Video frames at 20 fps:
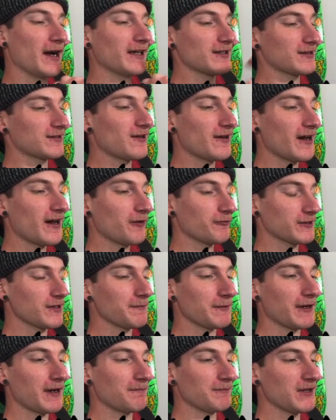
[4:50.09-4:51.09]
I get to start out with
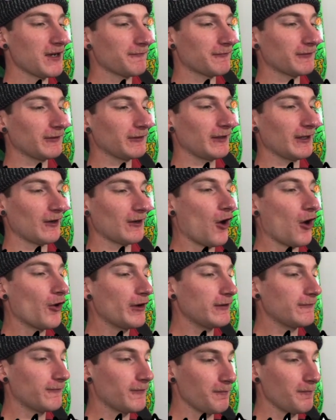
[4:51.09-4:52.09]
something I'm definitely like
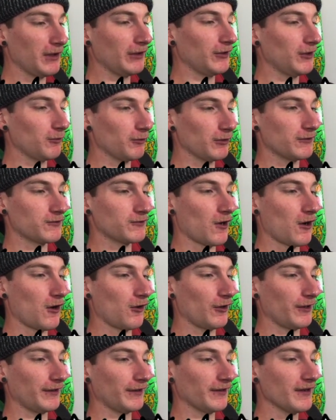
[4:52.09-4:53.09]
already familiar with
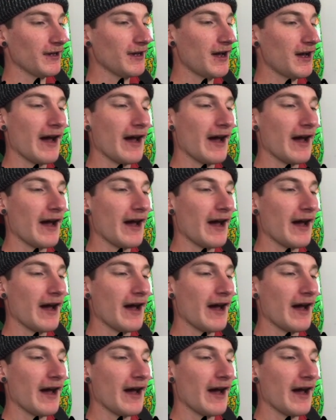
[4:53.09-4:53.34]
drawing.